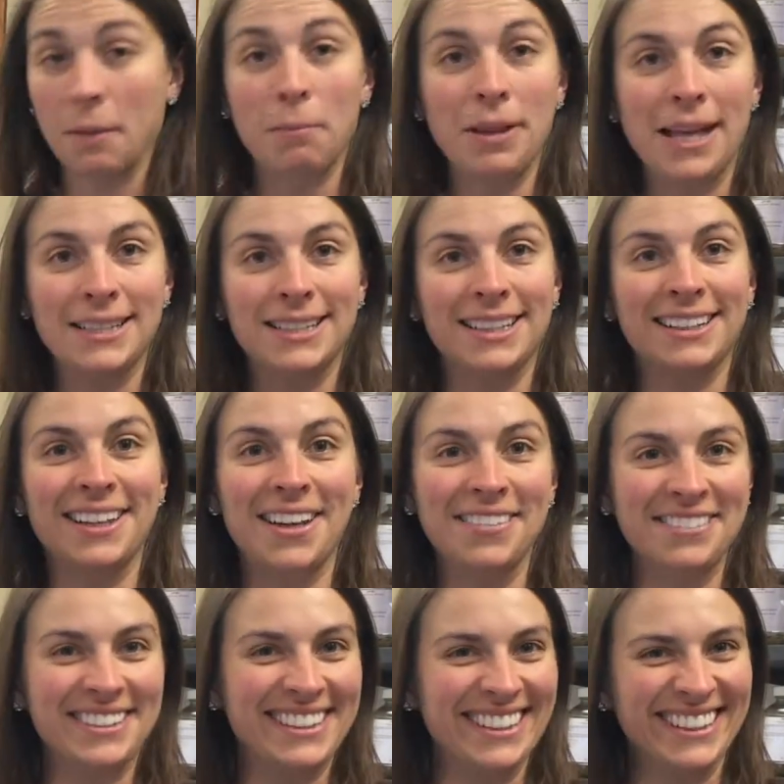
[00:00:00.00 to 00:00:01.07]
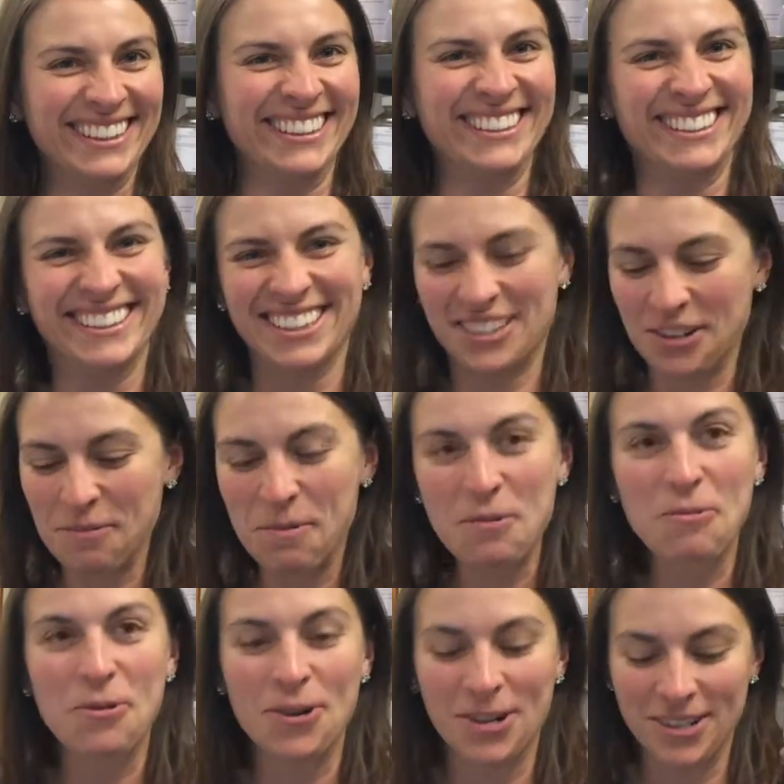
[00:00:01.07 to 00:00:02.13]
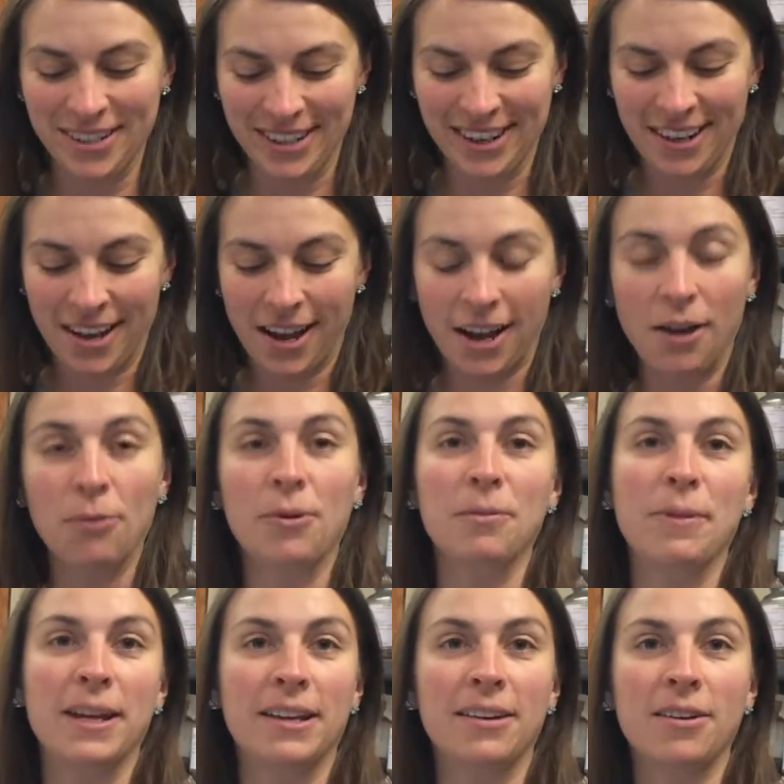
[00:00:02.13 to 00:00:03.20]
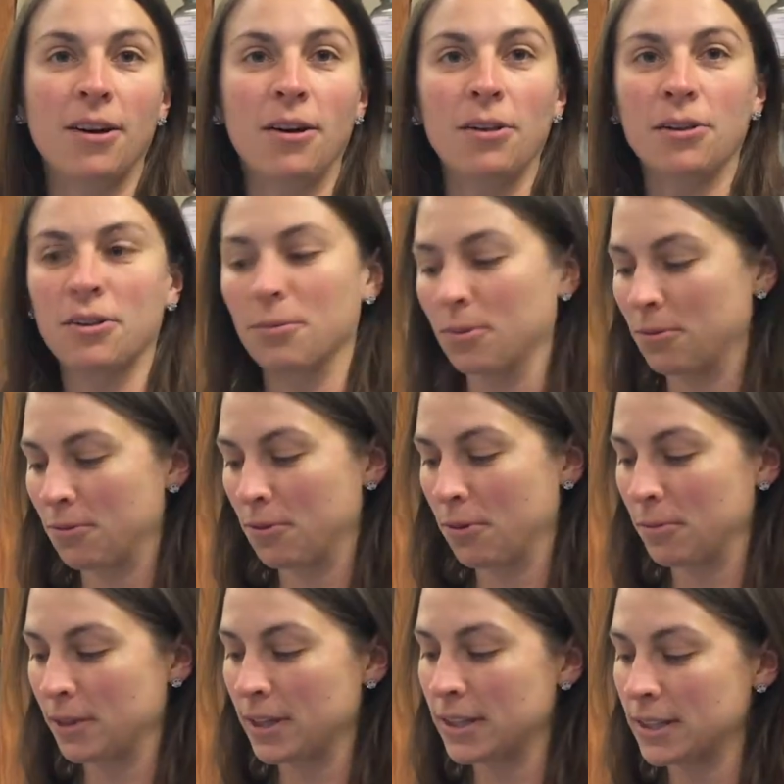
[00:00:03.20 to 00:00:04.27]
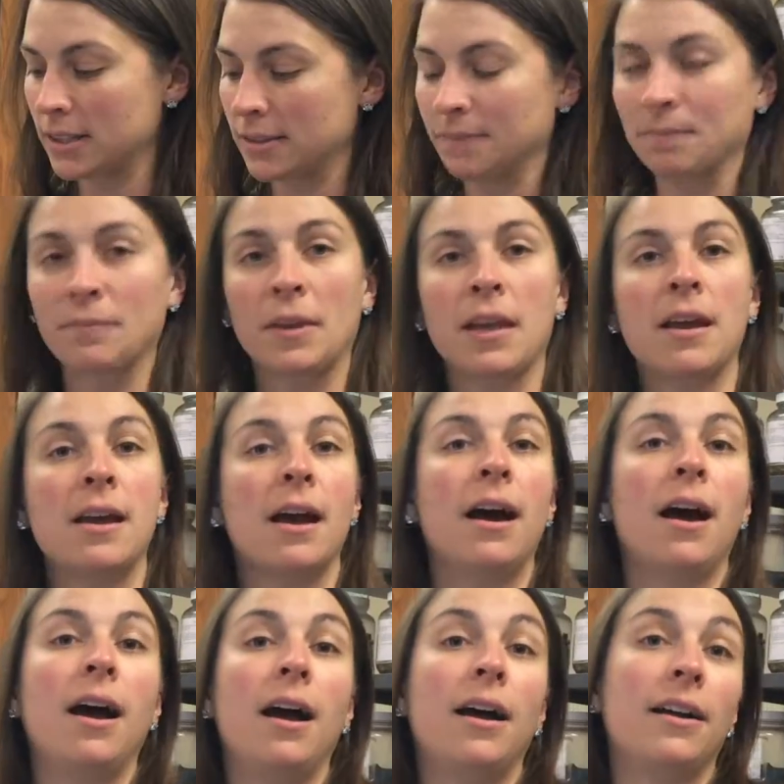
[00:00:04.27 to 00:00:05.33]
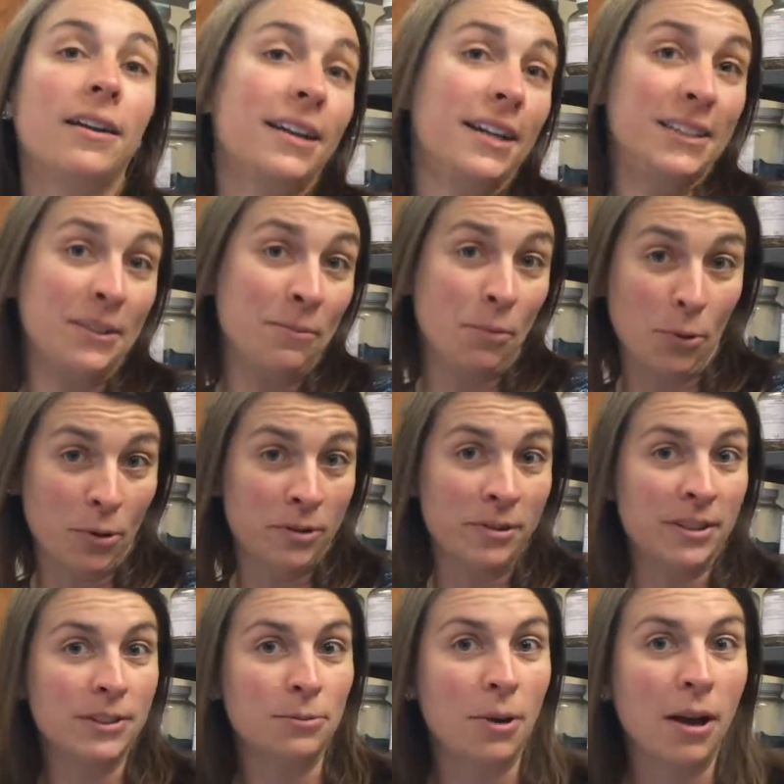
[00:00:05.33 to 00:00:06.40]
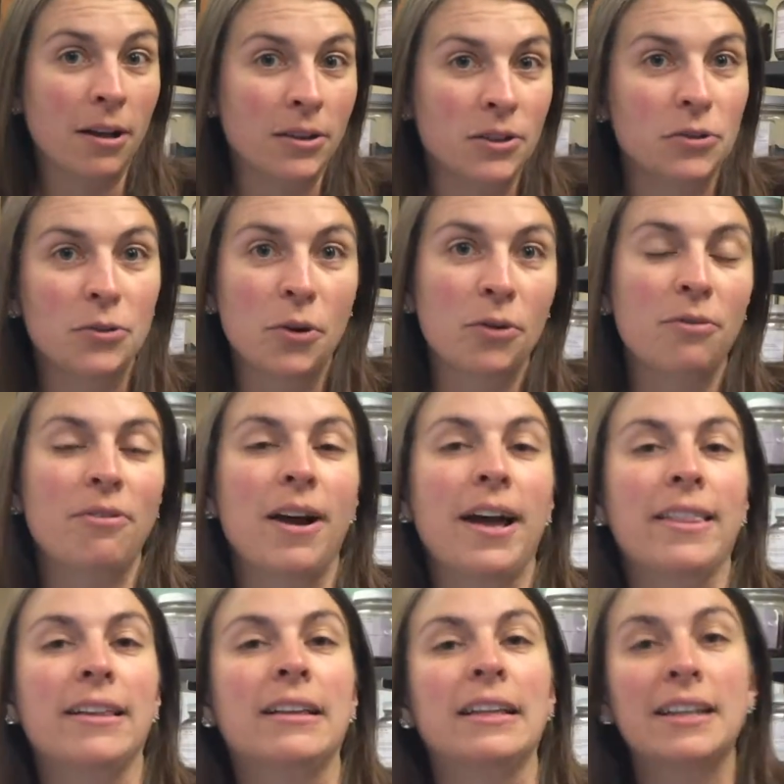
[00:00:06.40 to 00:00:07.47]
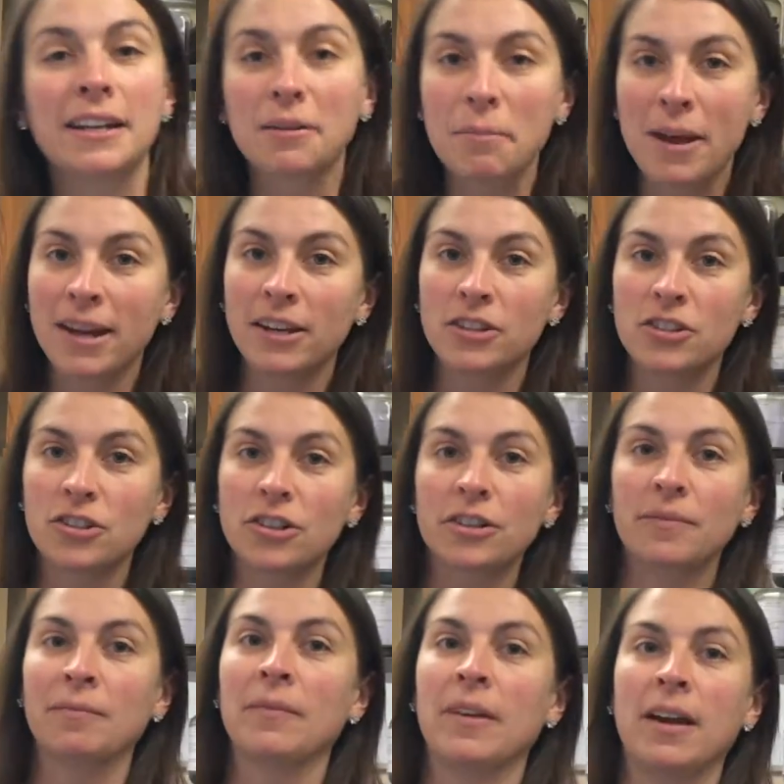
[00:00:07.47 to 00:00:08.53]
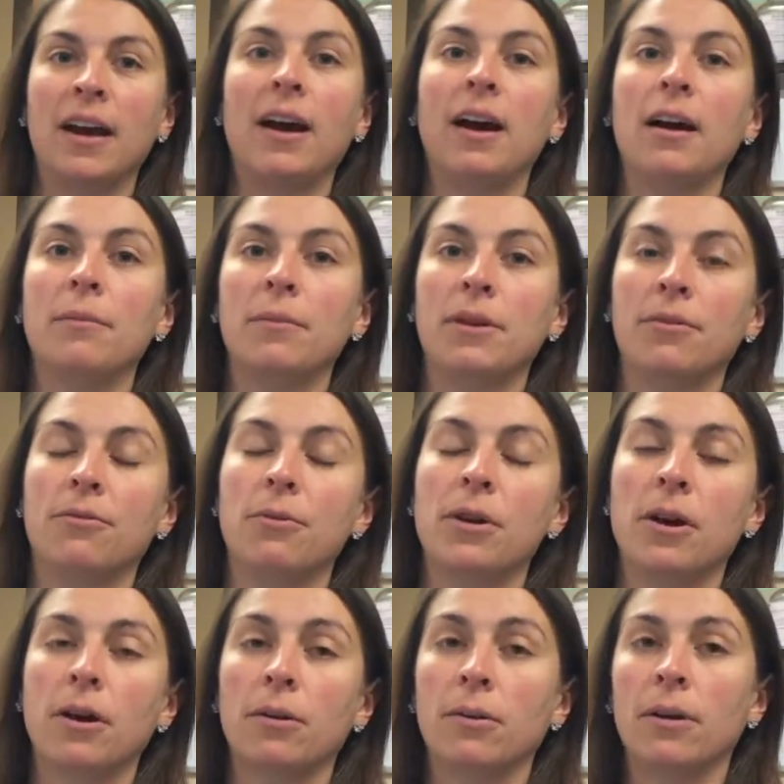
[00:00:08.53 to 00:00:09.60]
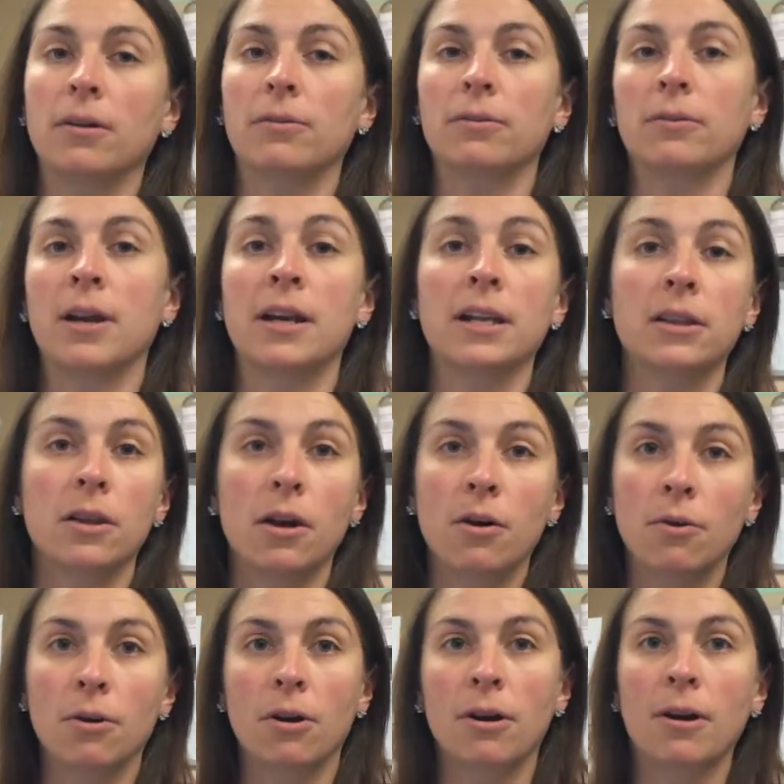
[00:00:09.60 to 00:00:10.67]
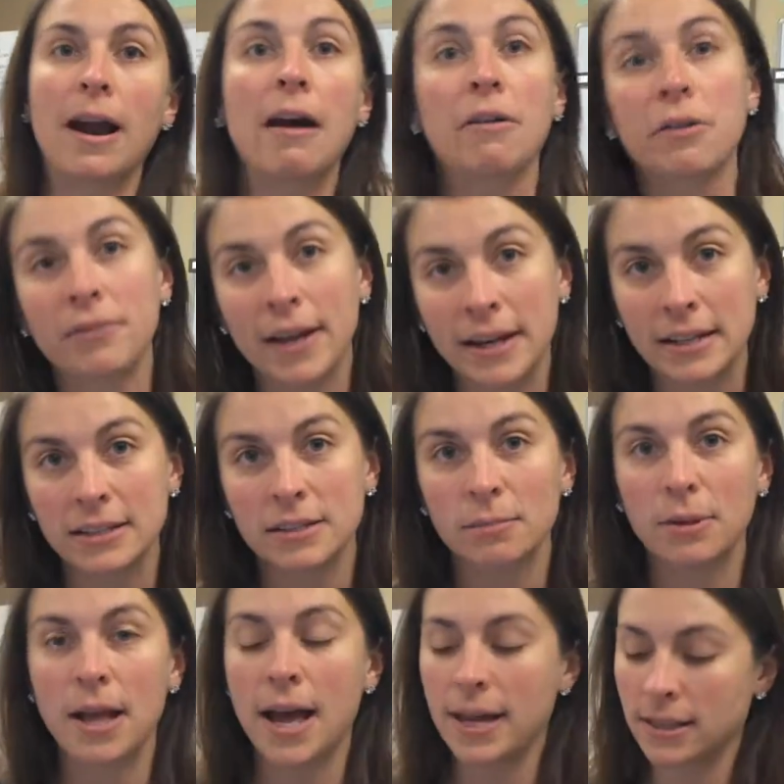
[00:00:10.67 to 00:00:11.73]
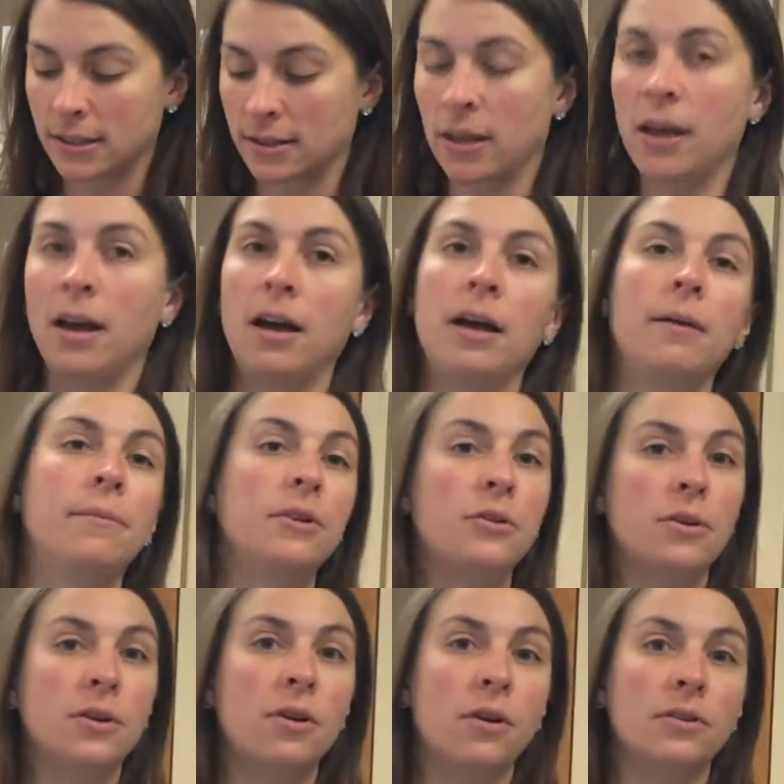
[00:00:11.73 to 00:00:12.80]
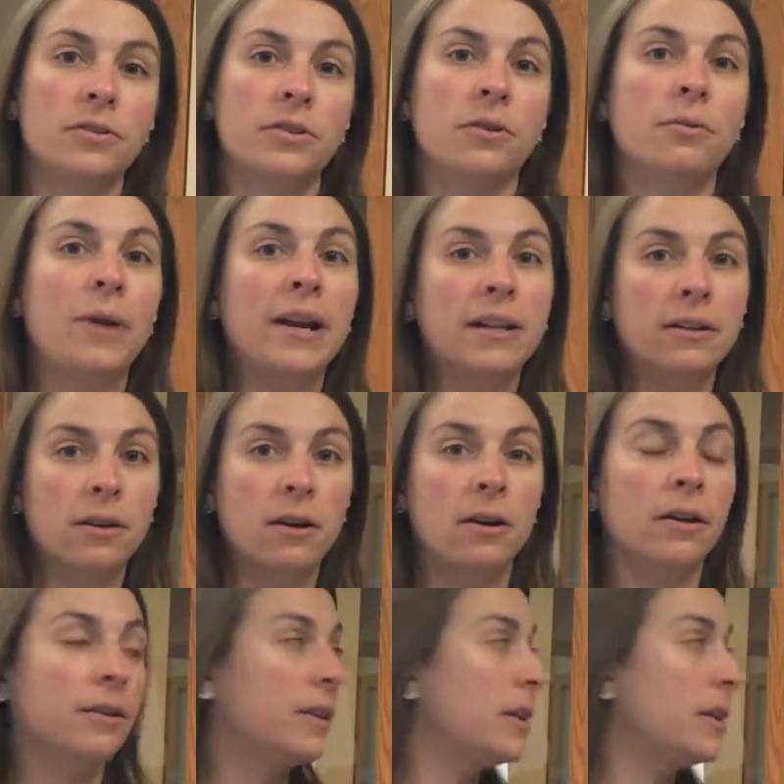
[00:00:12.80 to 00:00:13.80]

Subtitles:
Plastic gloves should be worn when making all herbal formulas. It's important as well to notify the clinic manager if we are running low or out of any supplies. And you can also write it on